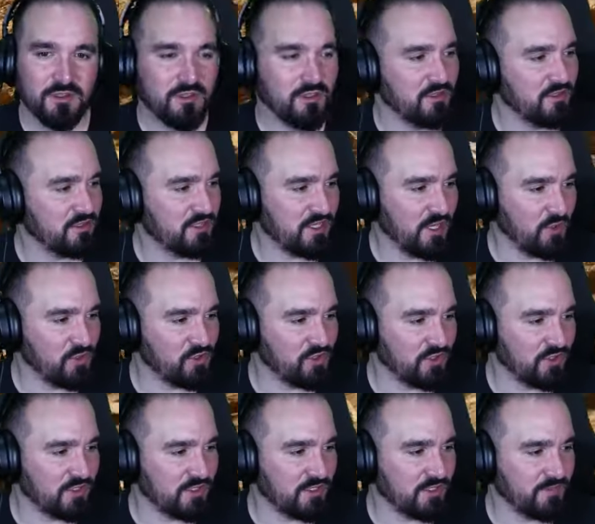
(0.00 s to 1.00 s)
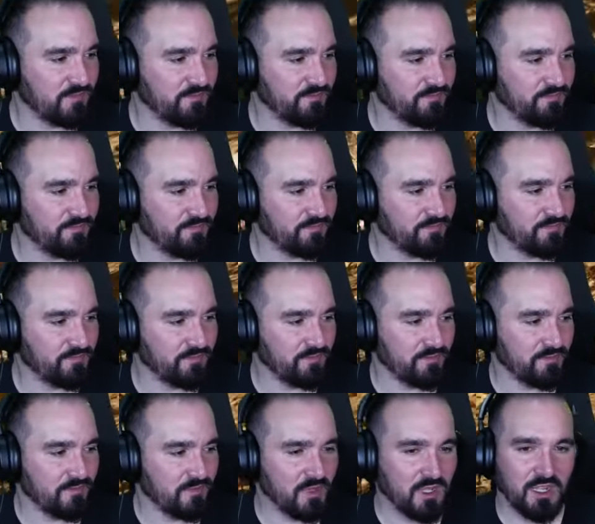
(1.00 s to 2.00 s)
Socials.
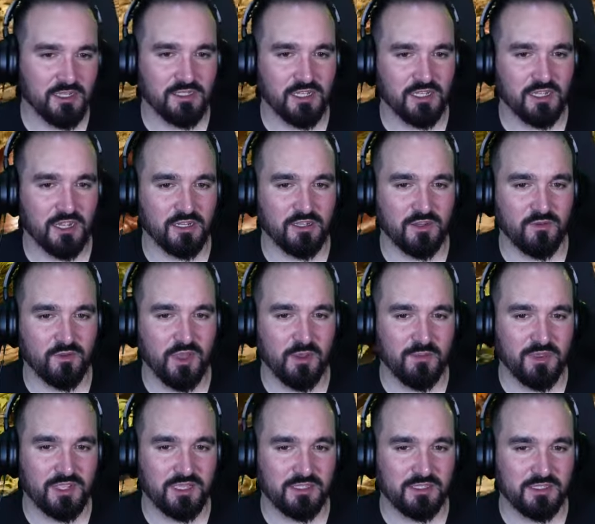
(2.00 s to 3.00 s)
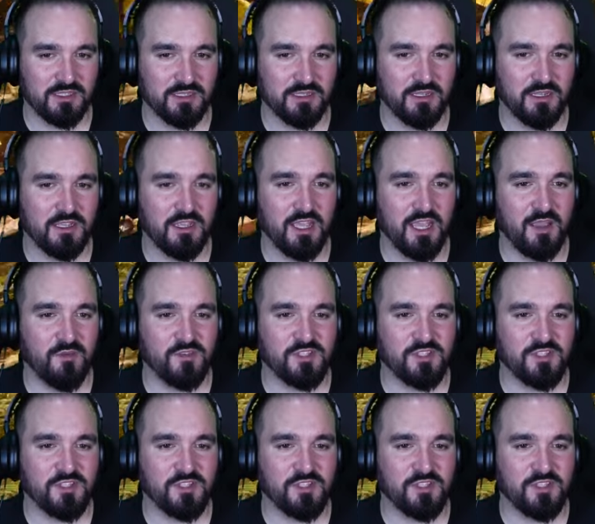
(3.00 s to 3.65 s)
I don't, I don't know what that means. If it's